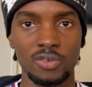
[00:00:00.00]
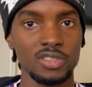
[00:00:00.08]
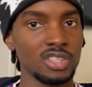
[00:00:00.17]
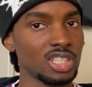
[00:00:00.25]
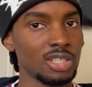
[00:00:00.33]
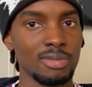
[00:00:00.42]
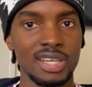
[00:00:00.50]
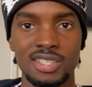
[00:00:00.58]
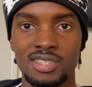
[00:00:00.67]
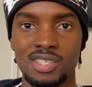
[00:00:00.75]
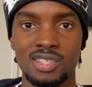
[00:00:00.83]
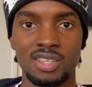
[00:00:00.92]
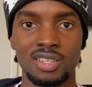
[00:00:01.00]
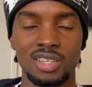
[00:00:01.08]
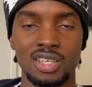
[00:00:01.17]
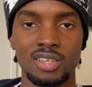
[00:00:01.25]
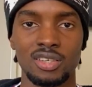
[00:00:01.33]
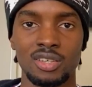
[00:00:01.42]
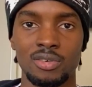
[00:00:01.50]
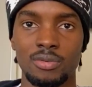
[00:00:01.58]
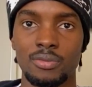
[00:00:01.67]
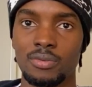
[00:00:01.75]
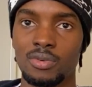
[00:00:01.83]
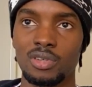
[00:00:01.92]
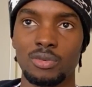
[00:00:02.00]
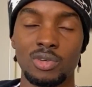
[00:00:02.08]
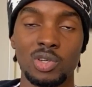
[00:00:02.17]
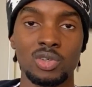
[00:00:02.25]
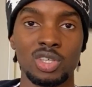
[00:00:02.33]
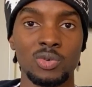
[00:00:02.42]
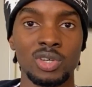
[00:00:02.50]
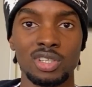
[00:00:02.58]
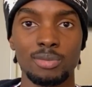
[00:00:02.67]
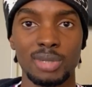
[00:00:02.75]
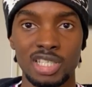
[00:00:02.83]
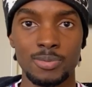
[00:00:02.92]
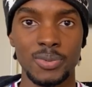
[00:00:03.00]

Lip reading: for the team last season. Like, low-key one of the best